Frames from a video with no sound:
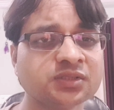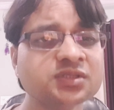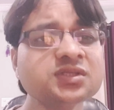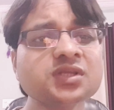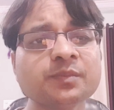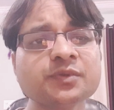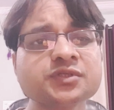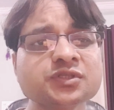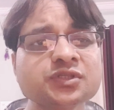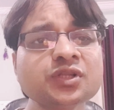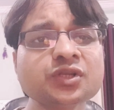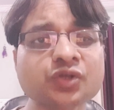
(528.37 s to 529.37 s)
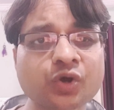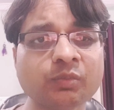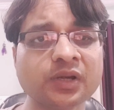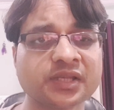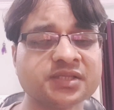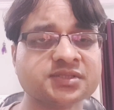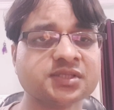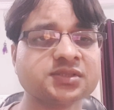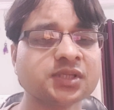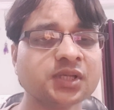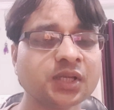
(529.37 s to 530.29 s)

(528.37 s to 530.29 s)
This happens in the normal cases.